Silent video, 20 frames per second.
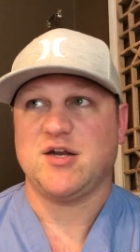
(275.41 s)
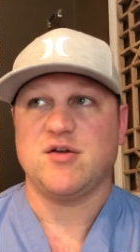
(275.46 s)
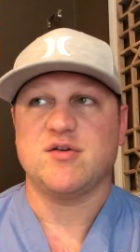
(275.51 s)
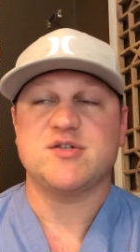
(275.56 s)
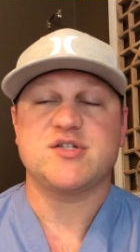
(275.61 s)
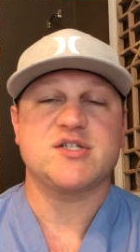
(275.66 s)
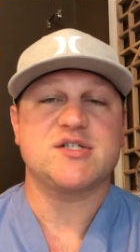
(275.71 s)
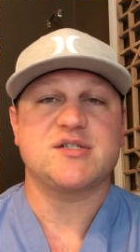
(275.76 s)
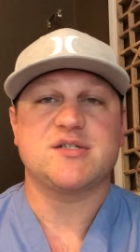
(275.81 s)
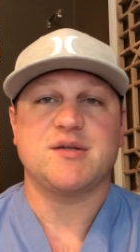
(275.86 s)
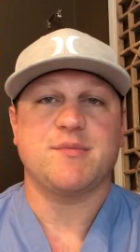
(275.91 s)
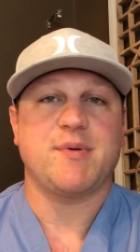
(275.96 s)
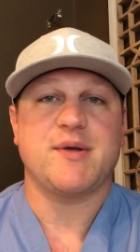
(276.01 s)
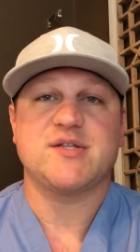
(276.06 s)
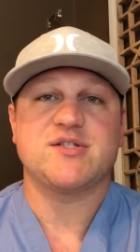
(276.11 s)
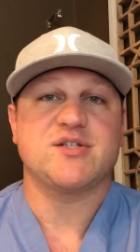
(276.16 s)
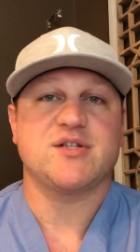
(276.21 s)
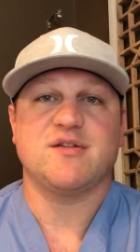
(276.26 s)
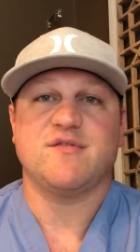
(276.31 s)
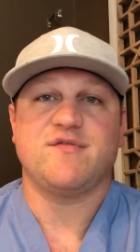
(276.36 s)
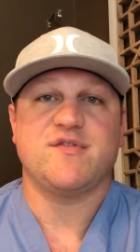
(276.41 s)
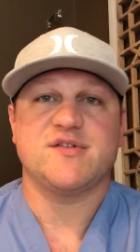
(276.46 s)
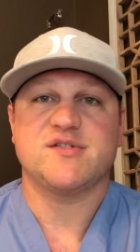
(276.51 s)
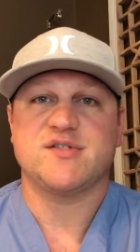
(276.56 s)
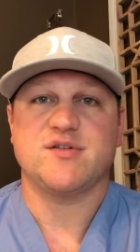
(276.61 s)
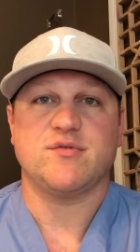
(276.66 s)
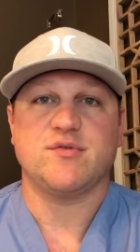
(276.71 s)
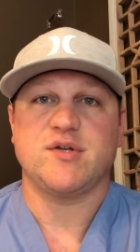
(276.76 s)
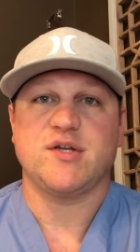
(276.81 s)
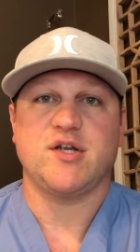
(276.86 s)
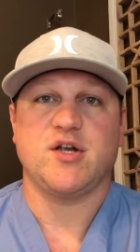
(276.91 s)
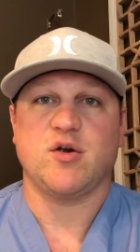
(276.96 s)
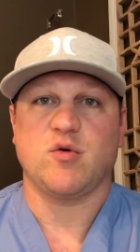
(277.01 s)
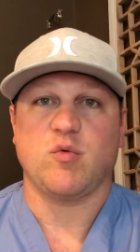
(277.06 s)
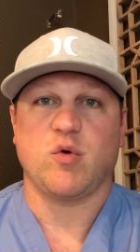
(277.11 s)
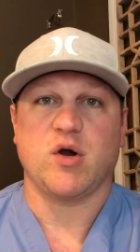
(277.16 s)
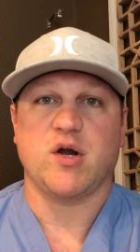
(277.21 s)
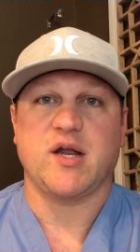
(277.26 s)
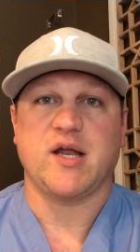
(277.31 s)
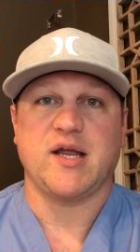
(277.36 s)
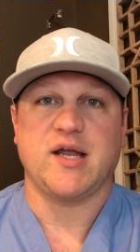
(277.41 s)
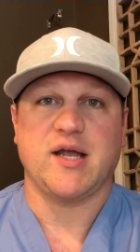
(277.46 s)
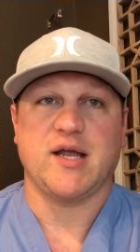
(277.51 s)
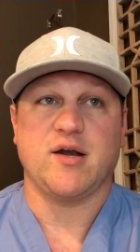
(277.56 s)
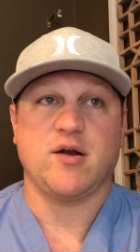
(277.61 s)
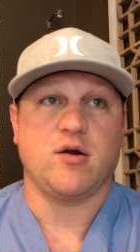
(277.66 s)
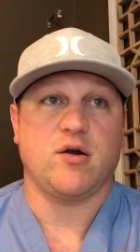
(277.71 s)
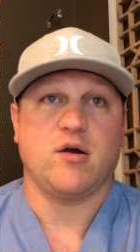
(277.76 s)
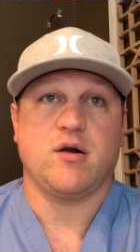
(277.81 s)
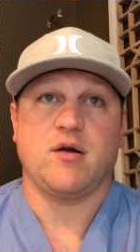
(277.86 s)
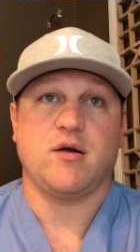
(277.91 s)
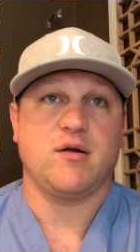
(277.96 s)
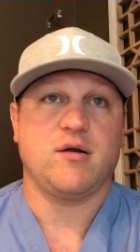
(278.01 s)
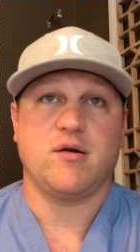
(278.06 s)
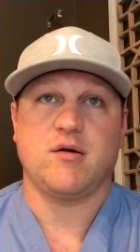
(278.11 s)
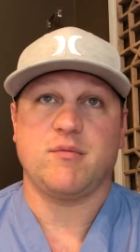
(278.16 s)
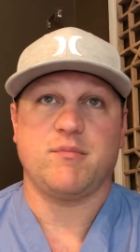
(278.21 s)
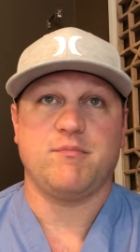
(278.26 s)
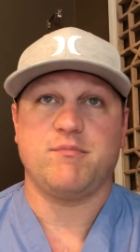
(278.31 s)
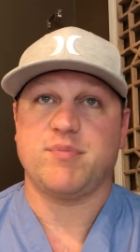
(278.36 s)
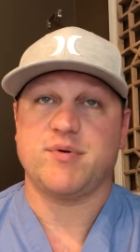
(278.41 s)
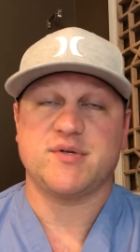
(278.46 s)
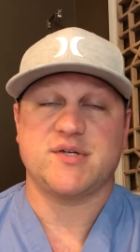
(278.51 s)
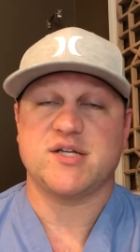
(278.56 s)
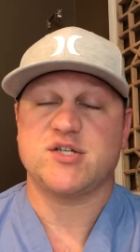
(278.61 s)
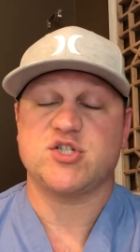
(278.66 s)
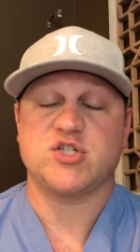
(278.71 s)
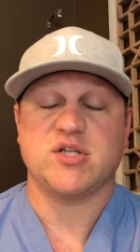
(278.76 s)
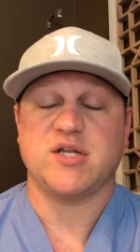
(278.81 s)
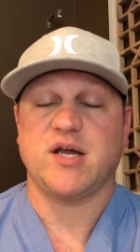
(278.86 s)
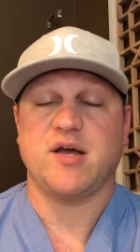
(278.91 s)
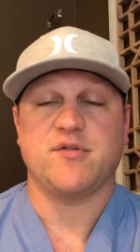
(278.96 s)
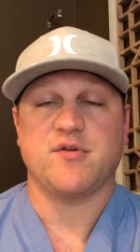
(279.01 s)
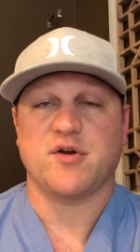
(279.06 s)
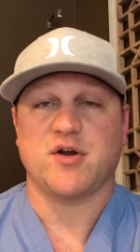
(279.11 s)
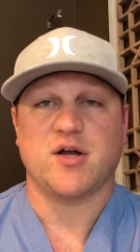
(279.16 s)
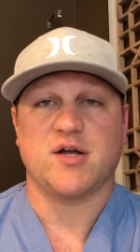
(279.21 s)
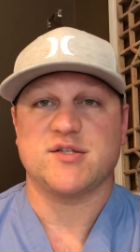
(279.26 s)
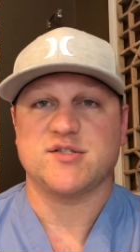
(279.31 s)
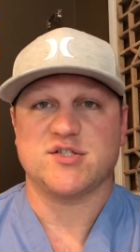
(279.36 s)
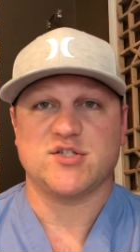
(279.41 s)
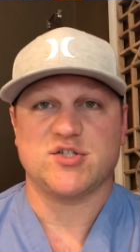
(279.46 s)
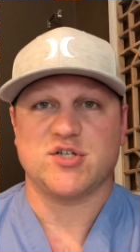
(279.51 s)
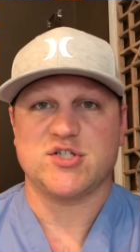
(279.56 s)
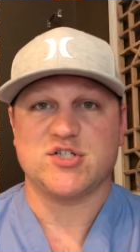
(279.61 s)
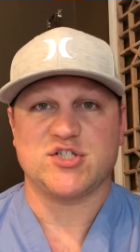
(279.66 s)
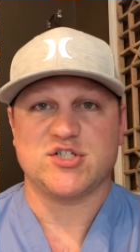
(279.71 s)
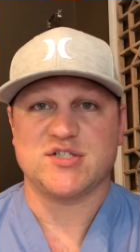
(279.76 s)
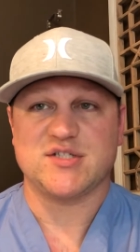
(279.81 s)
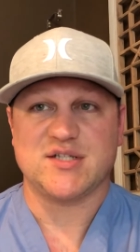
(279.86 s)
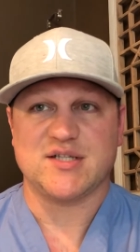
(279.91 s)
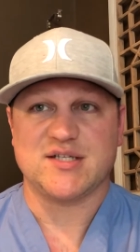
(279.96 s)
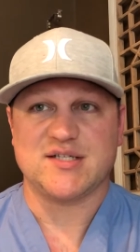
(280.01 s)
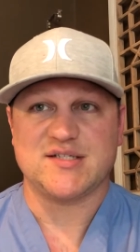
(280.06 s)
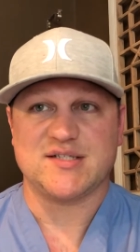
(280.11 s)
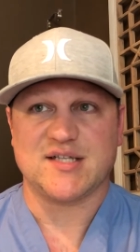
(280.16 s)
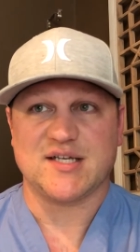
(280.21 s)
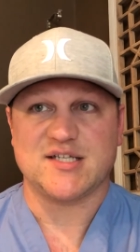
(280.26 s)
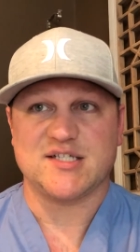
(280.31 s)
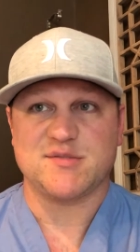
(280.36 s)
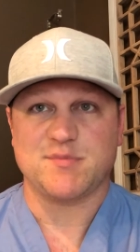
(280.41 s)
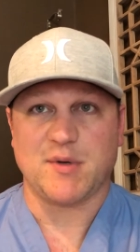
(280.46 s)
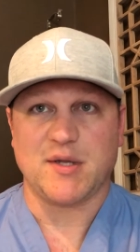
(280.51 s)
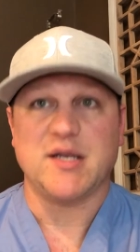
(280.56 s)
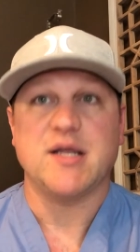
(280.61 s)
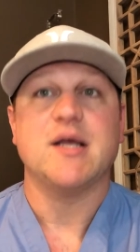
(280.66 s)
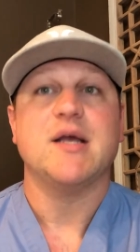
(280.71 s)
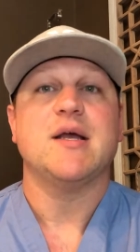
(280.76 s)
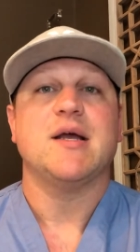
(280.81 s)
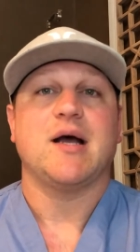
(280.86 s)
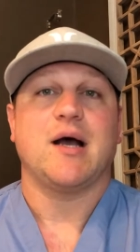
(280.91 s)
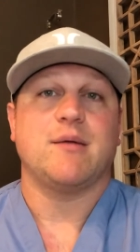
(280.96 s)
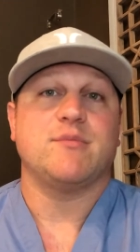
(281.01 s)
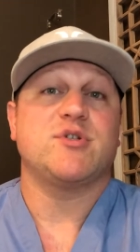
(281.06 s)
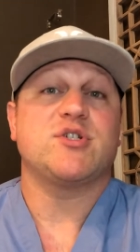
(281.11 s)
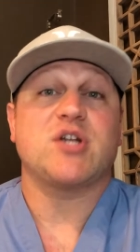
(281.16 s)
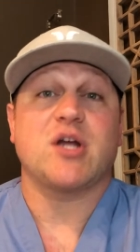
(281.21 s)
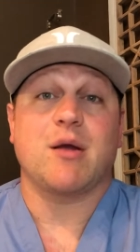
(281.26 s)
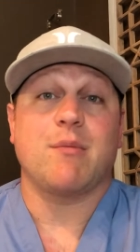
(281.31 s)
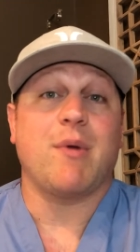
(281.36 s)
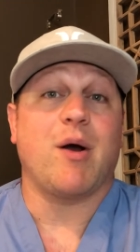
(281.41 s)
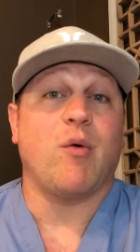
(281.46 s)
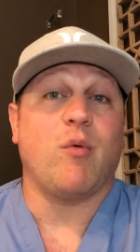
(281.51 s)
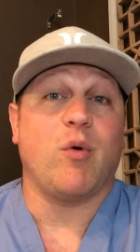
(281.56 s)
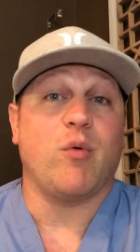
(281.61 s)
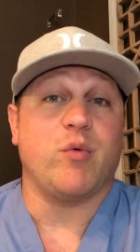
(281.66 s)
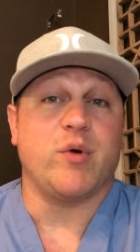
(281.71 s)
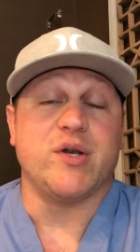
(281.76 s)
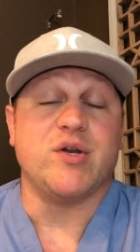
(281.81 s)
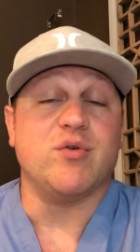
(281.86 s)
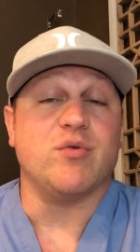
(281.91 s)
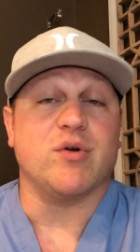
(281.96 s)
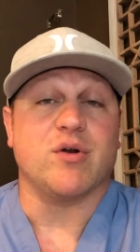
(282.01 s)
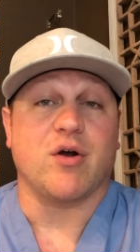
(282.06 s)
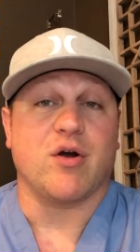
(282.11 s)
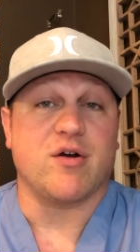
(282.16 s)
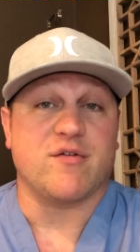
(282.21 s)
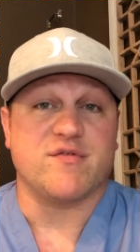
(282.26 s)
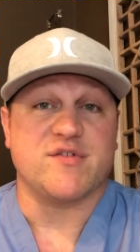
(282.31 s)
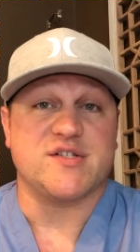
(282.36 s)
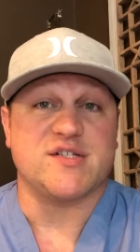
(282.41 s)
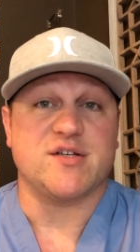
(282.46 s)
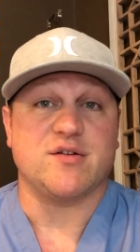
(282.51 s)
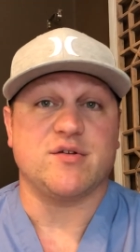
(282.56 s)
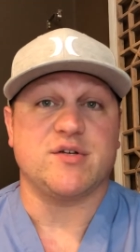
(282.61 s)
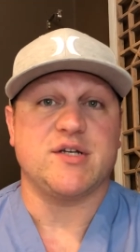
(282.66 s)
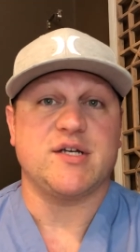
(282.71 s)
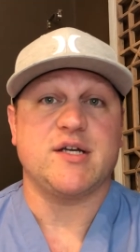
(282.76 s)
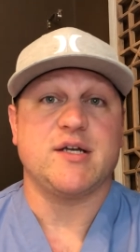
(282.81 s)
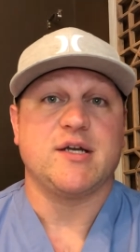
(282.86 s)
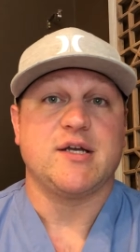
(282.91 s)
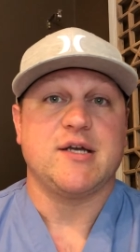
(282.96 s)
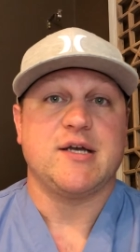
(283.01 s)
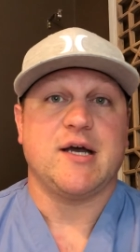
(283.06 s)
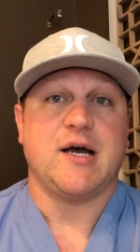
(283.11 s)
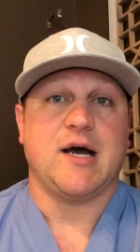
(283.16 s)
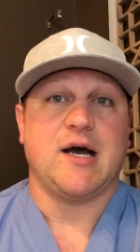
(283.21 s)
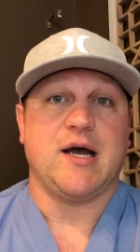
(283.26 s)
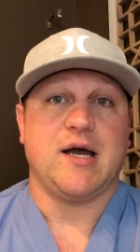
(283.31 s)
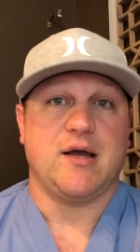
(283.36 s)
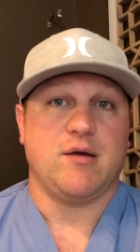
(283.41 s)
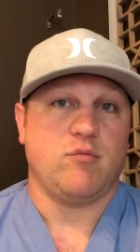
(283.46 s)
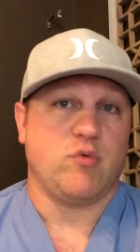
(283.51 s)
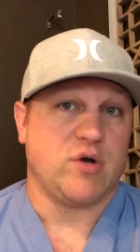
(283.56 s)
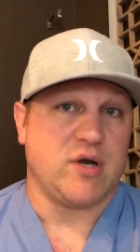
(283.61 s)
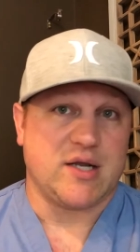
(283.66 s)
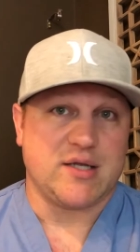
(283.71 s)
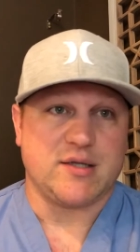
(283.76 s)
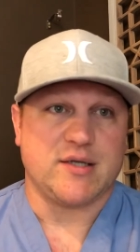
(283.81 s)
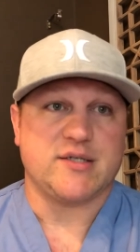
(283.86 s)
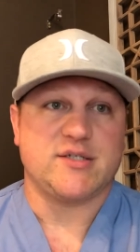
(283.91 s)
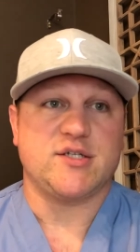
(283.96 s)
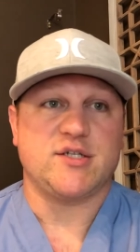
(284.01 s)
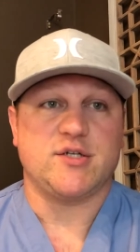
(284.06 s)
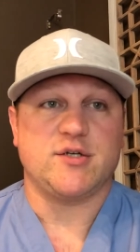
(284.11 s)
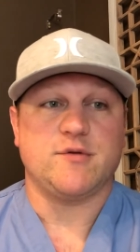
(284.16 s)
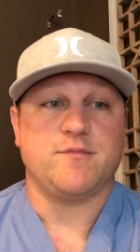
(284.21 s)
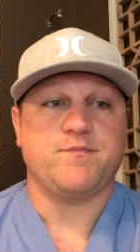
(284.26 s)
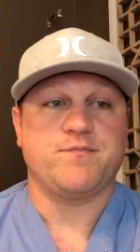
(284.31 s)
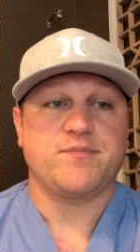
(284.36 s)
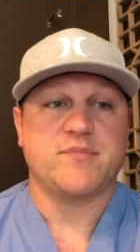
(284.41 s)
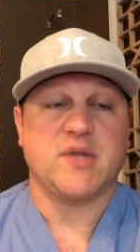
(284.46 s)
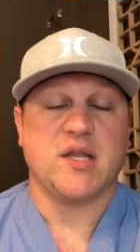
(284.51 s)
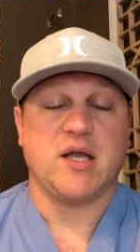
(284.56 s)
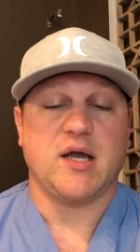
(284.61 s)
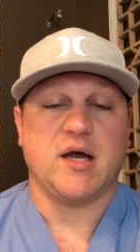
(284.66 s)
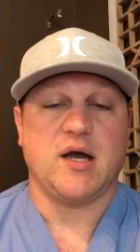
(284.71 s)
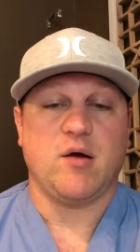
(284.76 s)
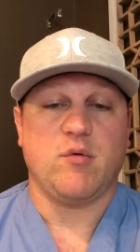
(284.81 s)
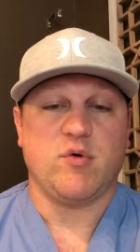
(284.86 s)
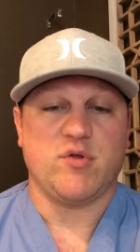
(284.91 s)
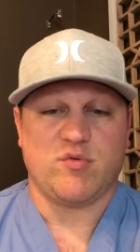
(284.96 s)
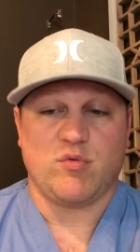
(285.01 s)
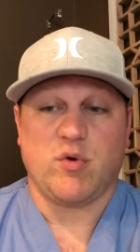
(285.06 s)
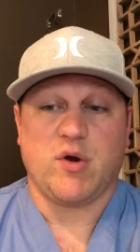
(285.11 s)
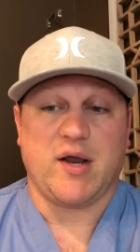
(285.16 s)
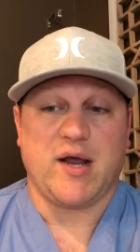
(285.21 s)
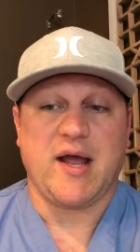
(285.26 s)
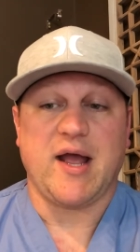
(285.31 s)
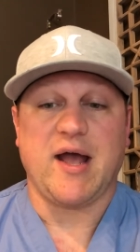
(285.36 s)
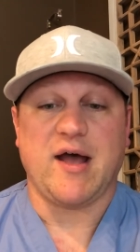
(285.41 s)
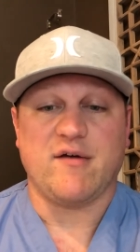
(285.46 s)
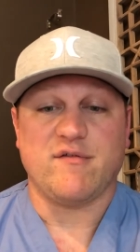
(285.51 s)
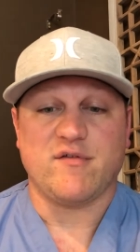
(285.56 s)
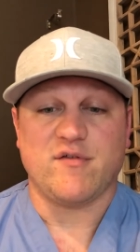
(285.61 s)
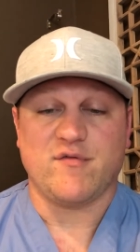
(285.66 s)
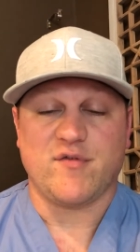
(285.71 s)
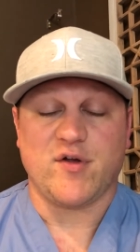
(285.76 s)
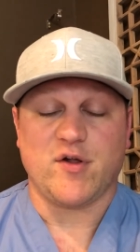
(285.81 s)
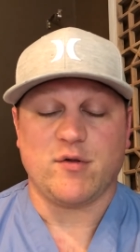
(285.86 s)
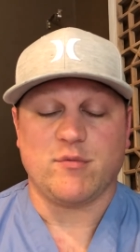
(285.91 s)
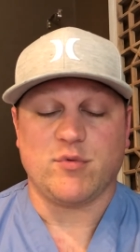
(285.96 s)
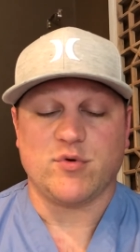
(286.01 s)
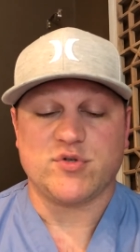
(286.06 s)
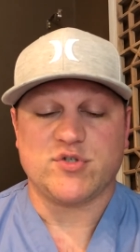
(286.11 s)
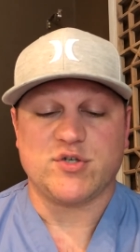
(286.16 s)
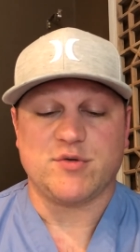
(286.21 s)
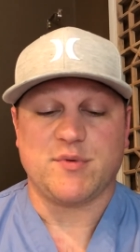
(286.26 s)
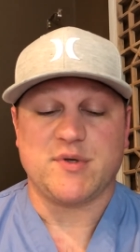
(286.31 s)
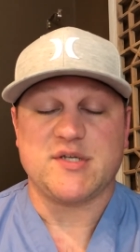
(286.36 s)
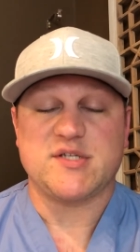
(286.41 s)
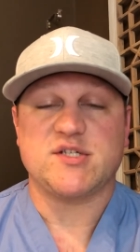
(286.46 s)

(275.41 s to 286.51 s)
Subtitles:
It just depends on the facility you're working in or potentially other concentrations of these things. But I'm just talking about what we do at our facility and what I like to do with what I have available to me.